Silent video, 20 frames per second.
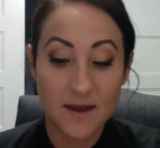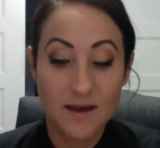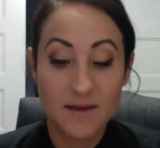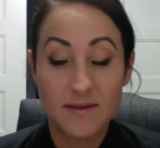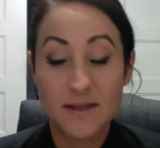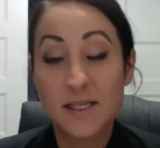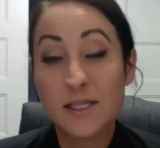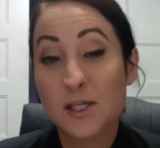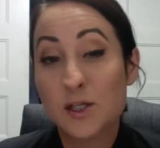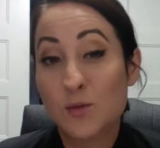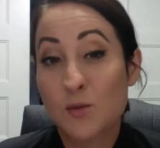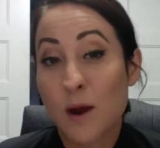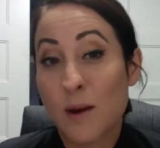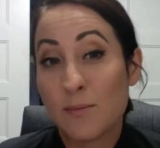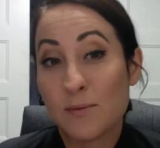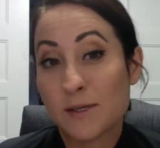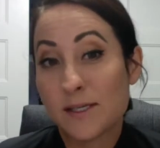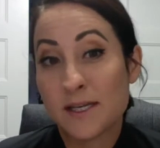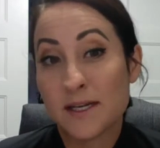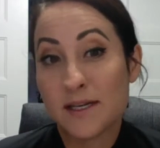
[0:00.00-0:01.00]
This is
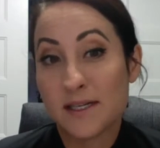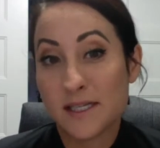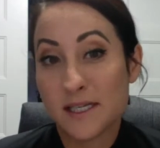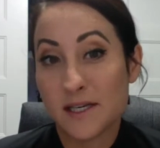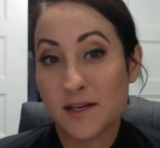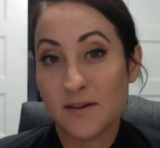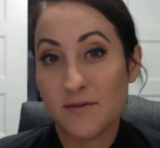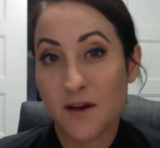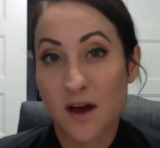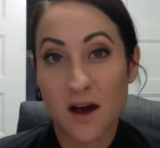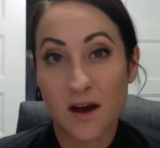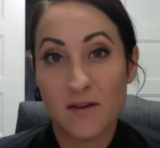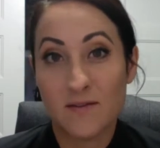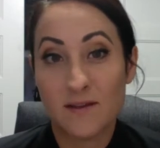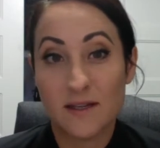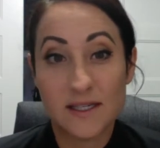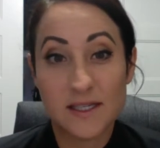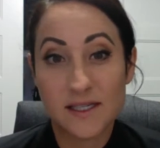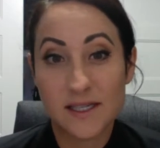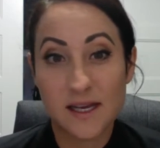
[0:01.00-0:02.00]
representative of
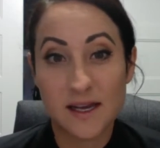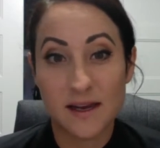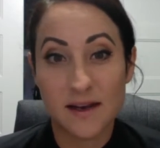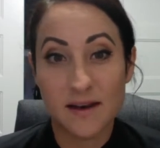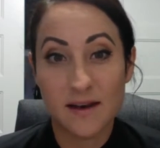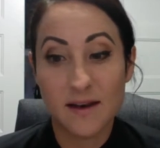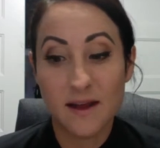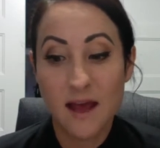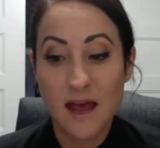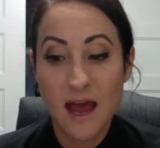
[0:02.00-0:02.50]
sin,